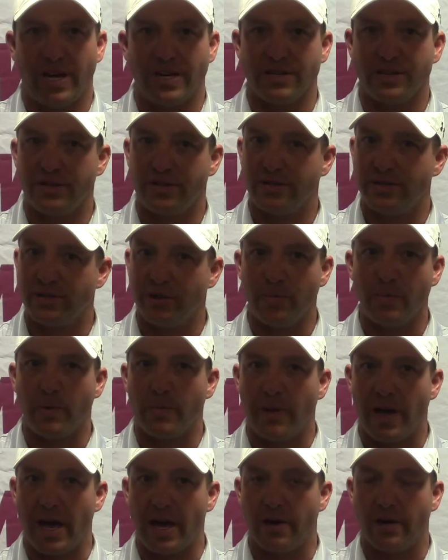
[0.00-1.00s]
super
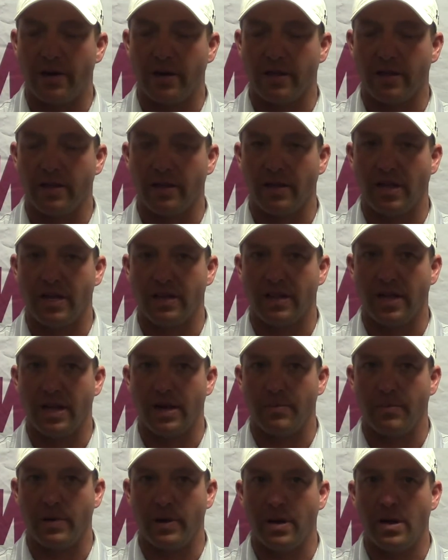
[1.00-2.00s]
bad or anything like
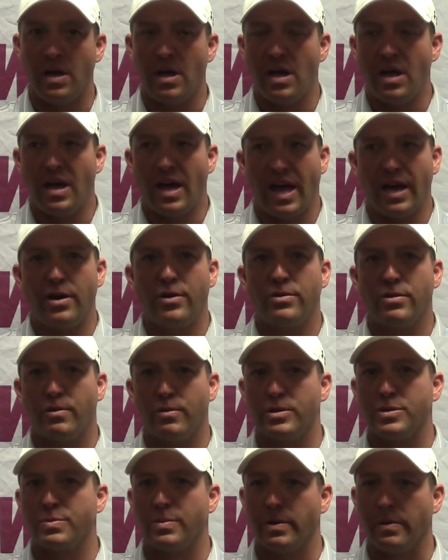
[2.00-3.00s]
that. But I know the
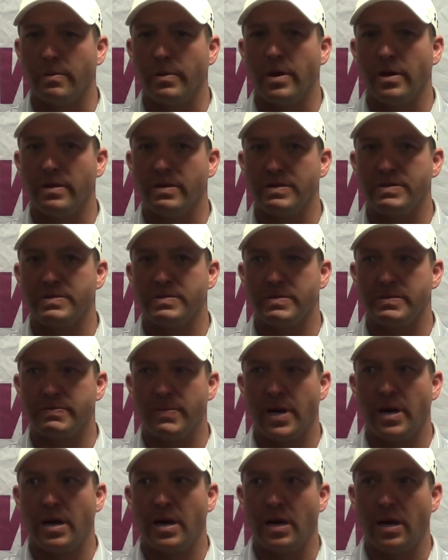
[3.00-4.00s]
course pretty well. This was
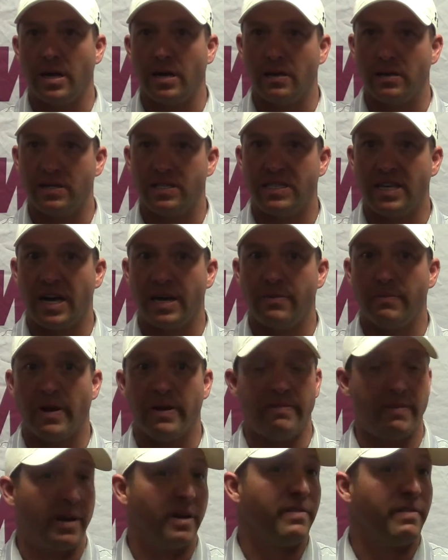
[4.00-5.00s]
my side of
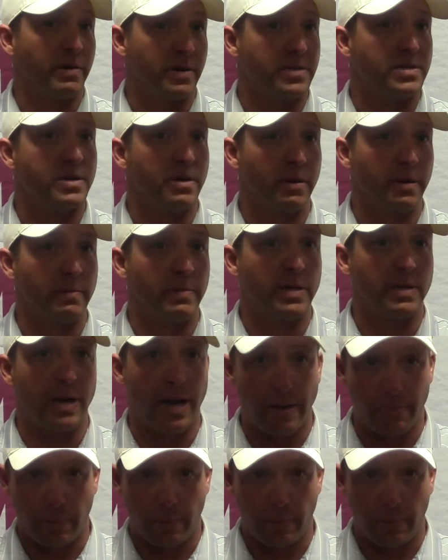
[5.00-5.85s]
my very first tournament that I